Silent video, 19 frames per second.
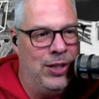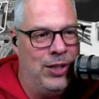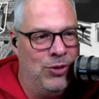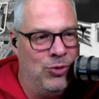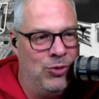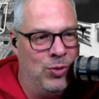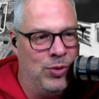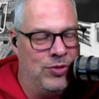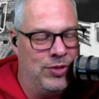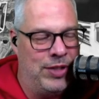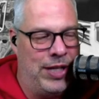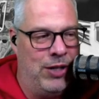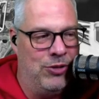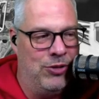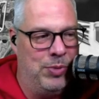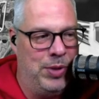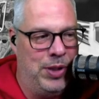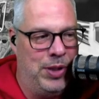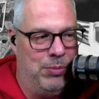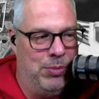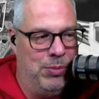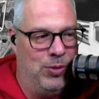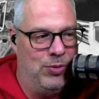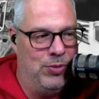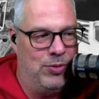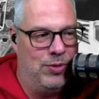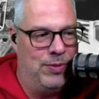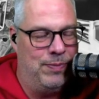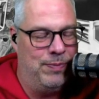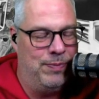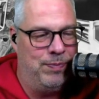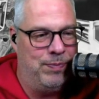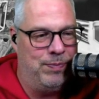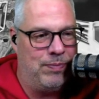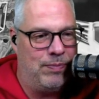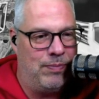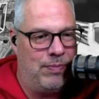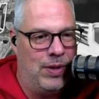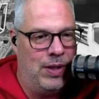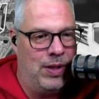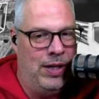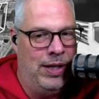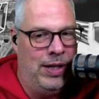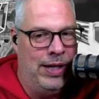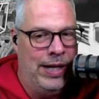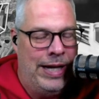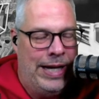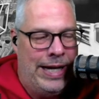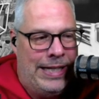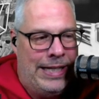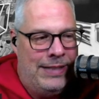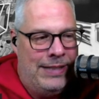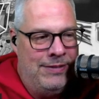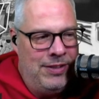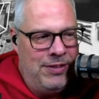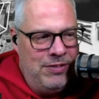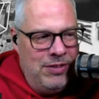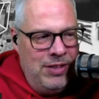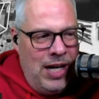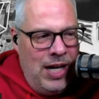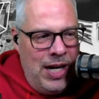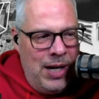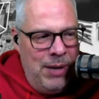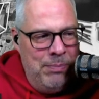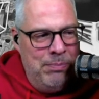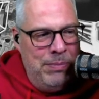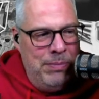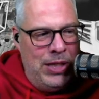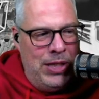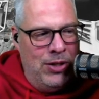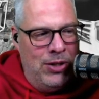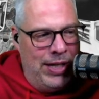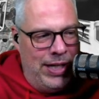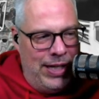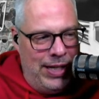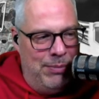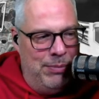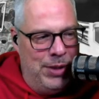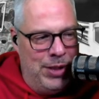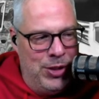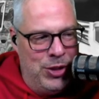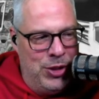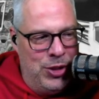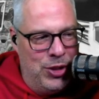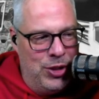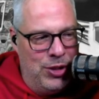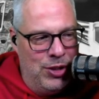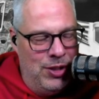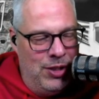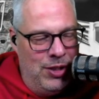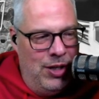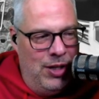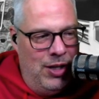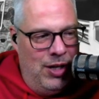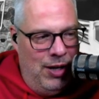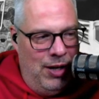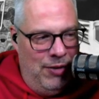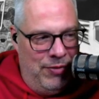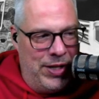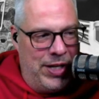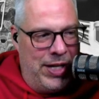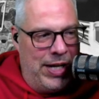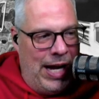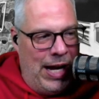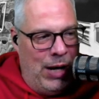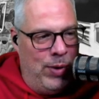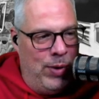what scares me the most. Is this not a mirror image of the guy we